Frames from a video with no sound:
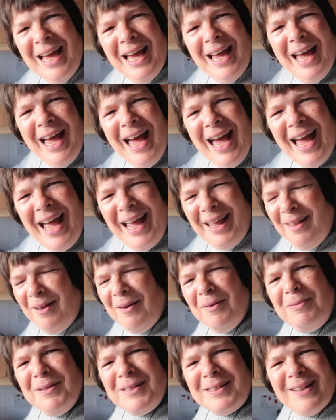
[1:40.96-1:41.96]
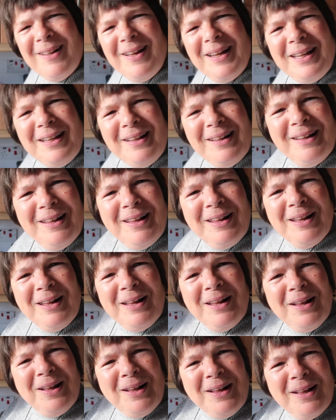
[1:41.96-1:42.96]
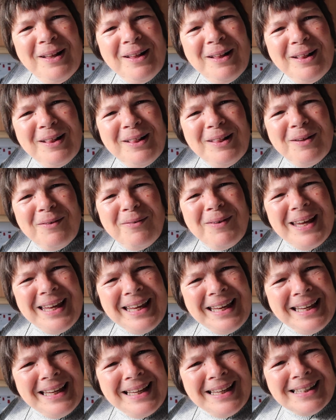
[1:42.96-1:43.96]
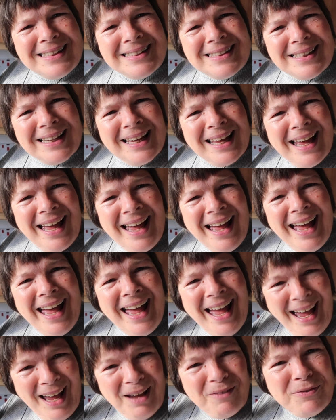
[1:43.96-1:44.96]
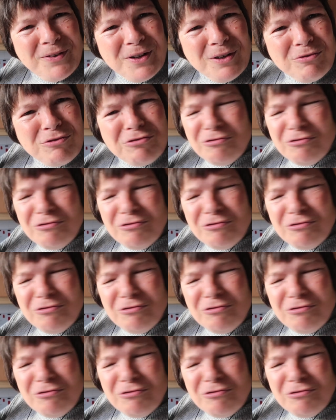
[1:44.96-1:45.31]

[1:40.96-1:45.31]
and I was like, Louise, have you